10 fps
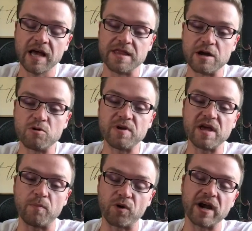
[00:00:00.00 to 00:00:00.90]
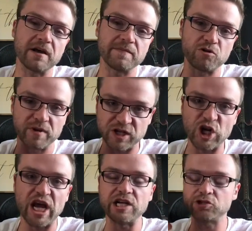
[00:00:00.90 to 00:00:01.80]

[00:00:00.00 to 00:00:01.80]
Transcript: there would be a breakup, there would be change,